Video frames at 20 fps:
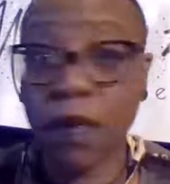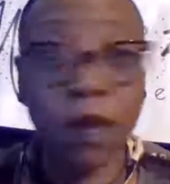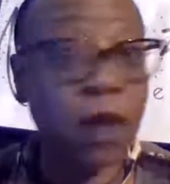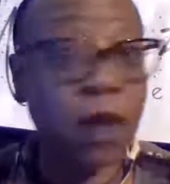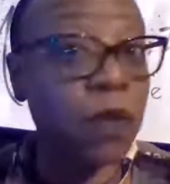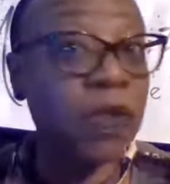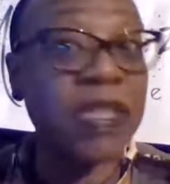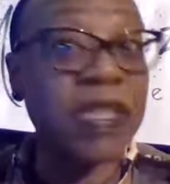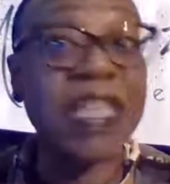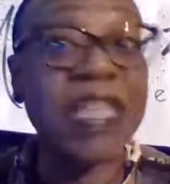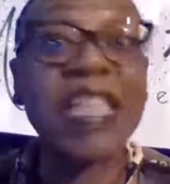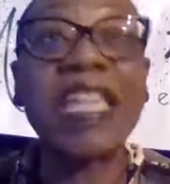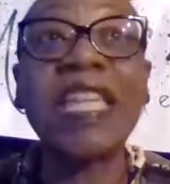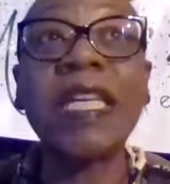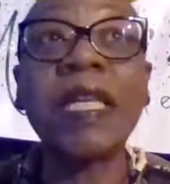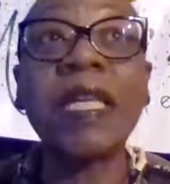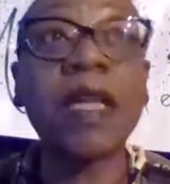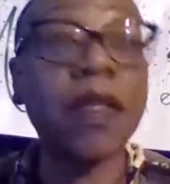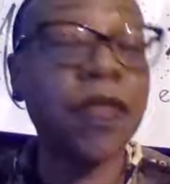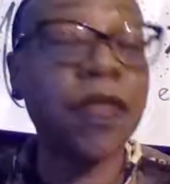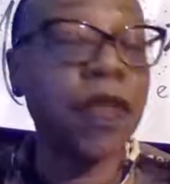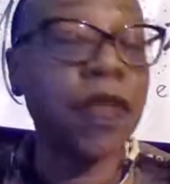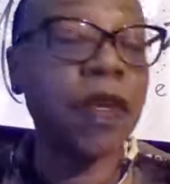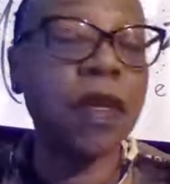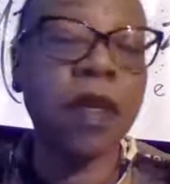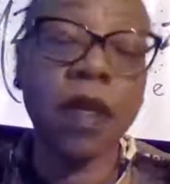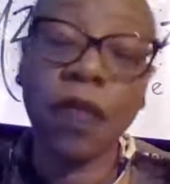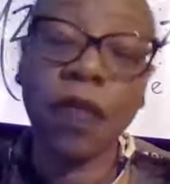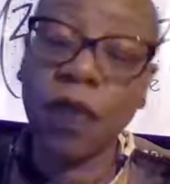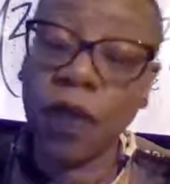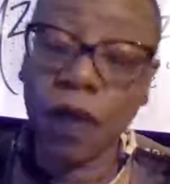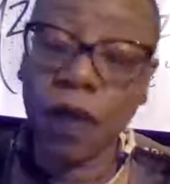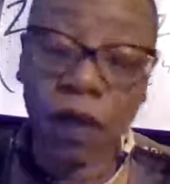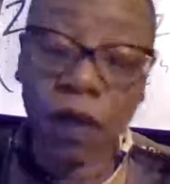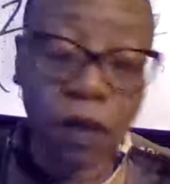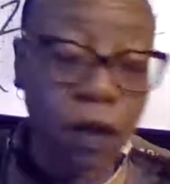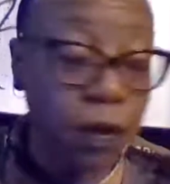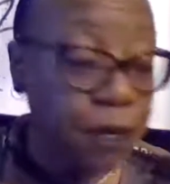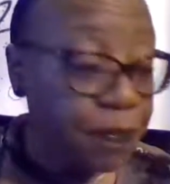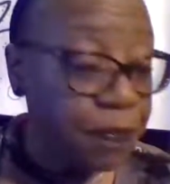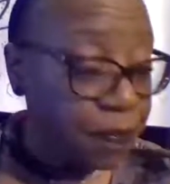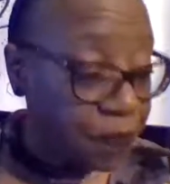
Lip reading: it was nothing, nothing at all.